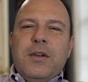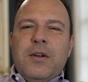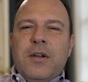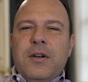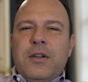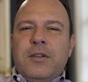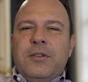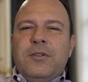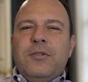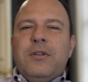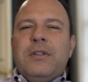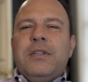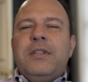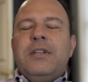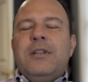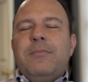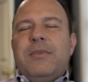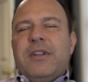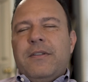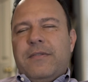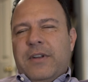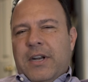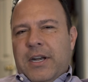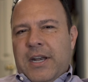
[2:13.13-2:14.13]
you're going to do a little
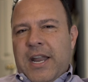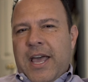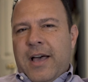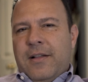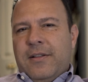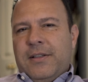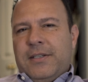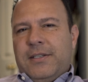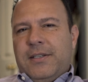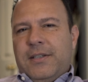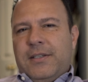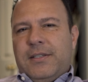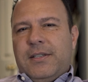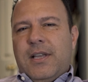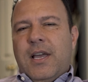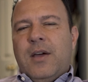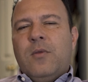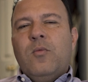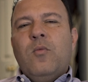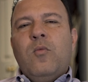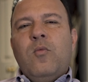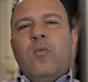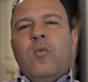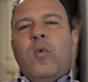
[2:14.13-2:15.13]
bit of an analysis
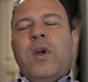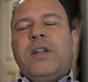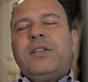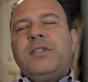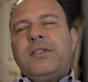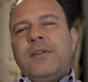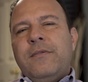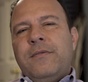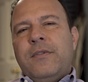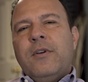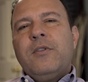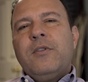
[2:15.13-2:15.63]
on which of